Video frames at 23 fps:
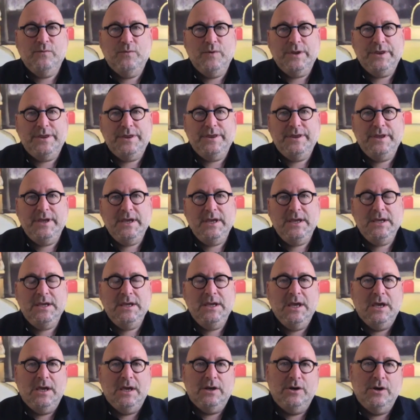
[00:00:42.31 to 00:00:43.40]
with
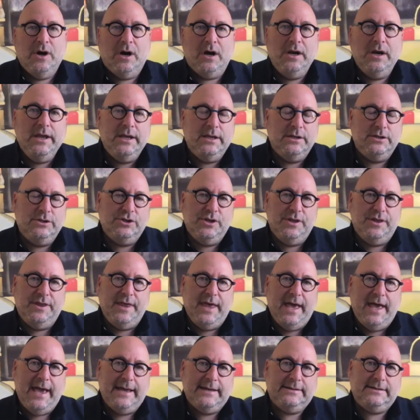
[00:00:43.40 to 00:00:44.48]
the knowledge
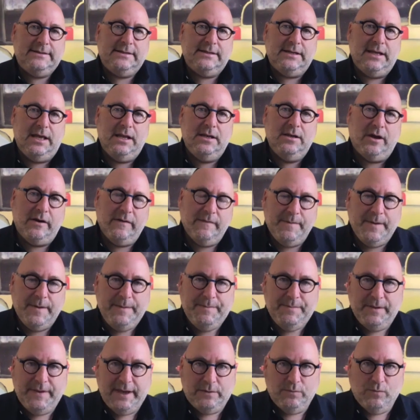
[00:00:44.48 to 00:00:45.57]
that a lot of
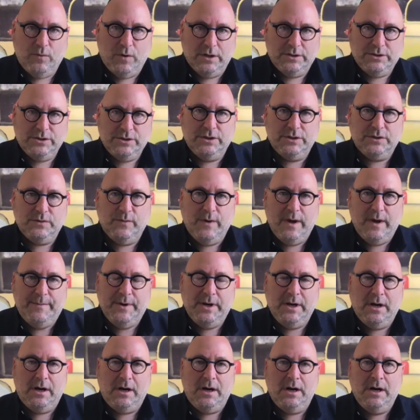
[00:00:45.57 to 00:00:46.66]
people that watch this
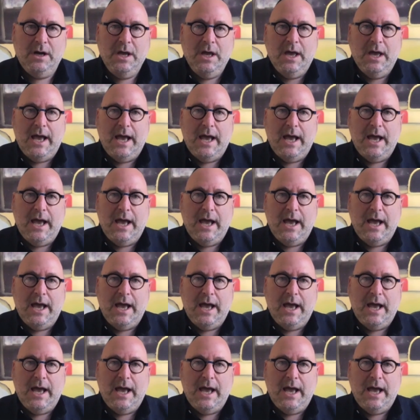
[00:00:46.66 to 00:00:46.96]
webinar